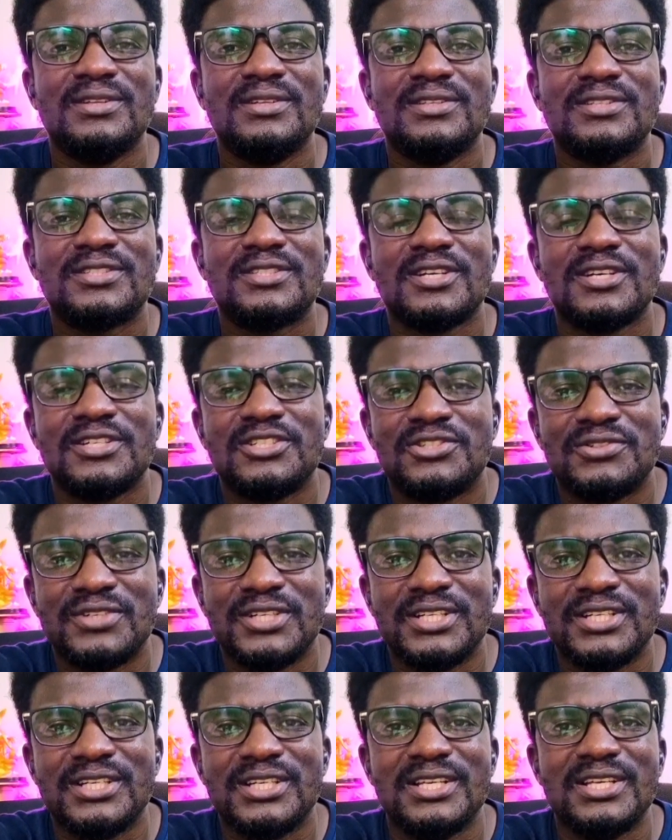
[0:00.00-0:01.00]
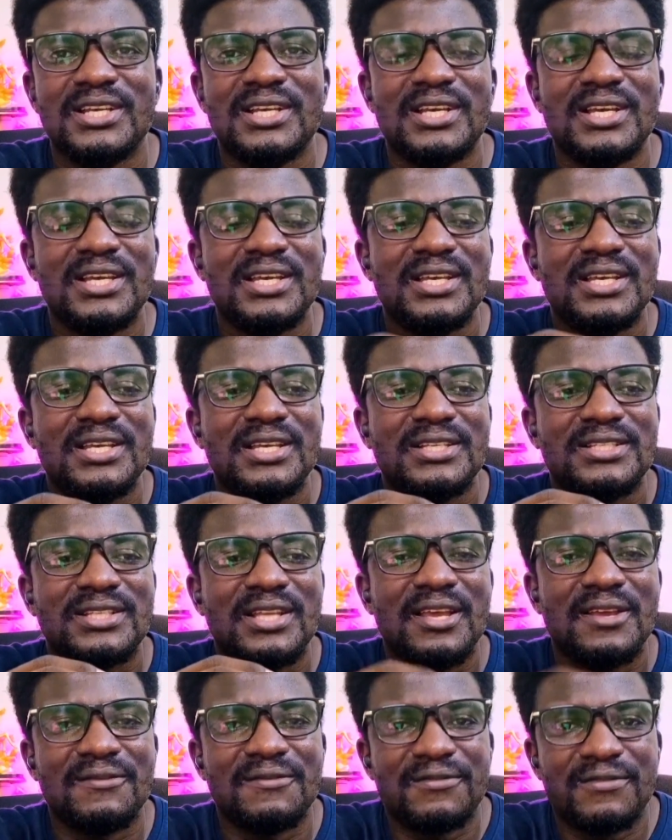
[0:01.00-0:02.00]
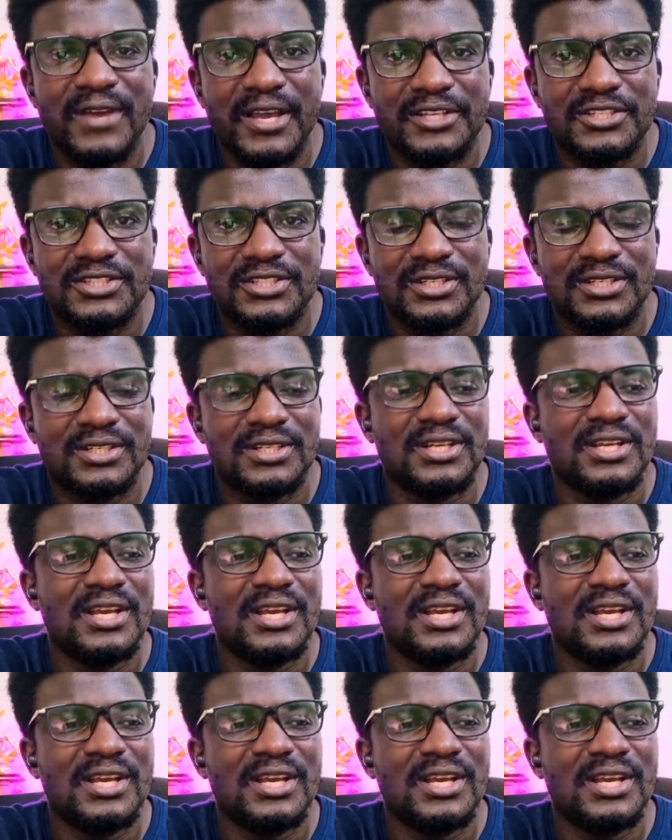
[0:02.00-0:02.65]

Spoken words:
surgery is infection.